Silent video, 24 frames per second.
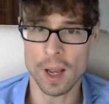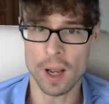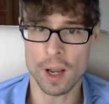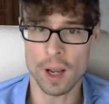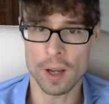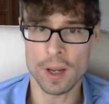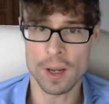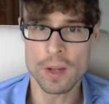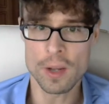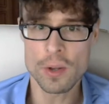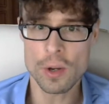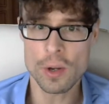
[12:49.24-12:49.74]

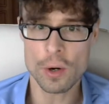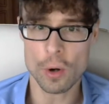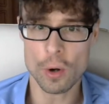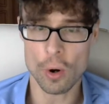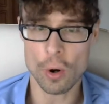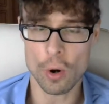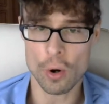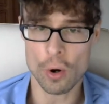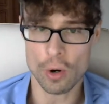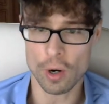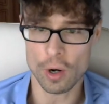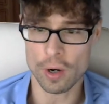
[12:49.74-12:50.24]
hinder
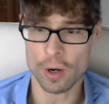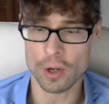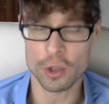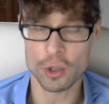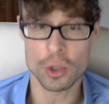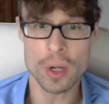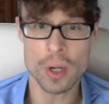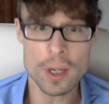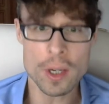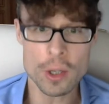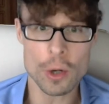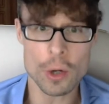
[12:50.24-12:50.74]
or
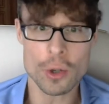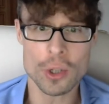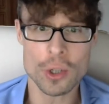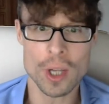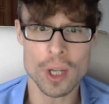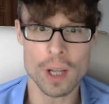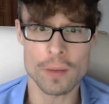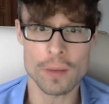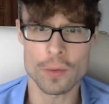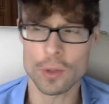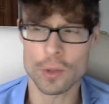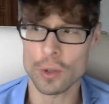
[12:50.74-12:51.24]
restrict
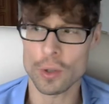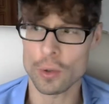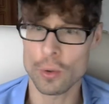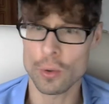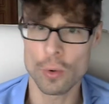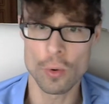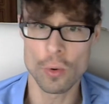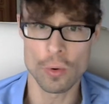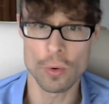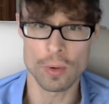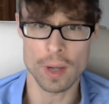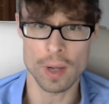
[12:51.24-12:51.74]
ourselves
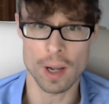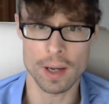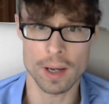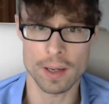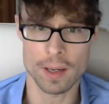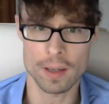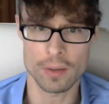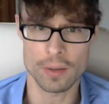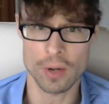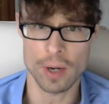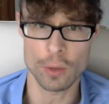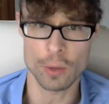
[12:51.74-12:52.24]
to
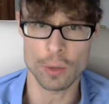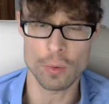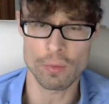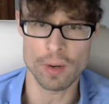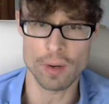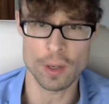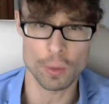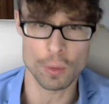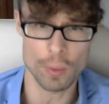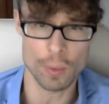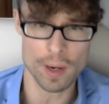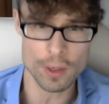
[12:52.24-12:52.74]
like trying to
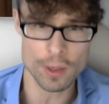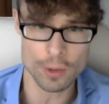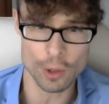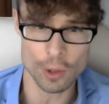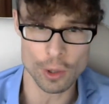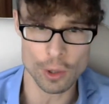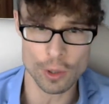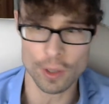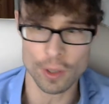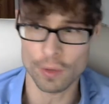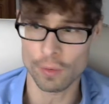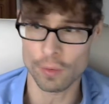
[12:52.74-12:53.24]
find one
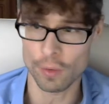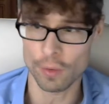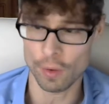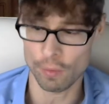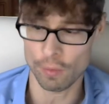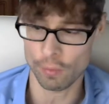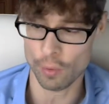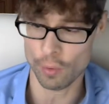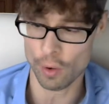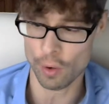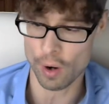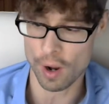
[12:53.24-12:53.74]
target
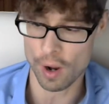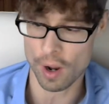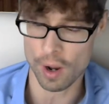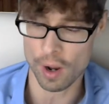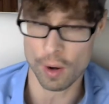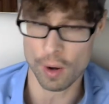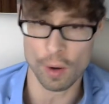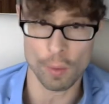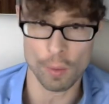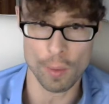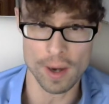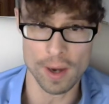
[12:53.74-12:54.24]
for
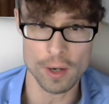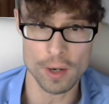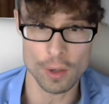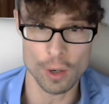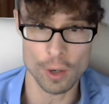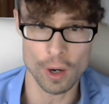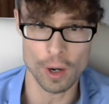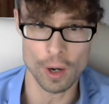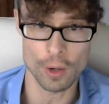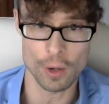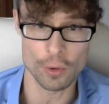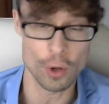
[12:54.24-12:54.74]
one
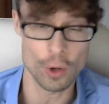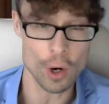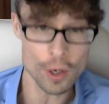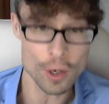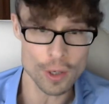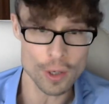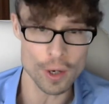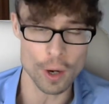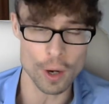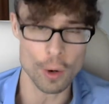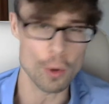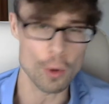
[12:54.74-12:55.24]
drug,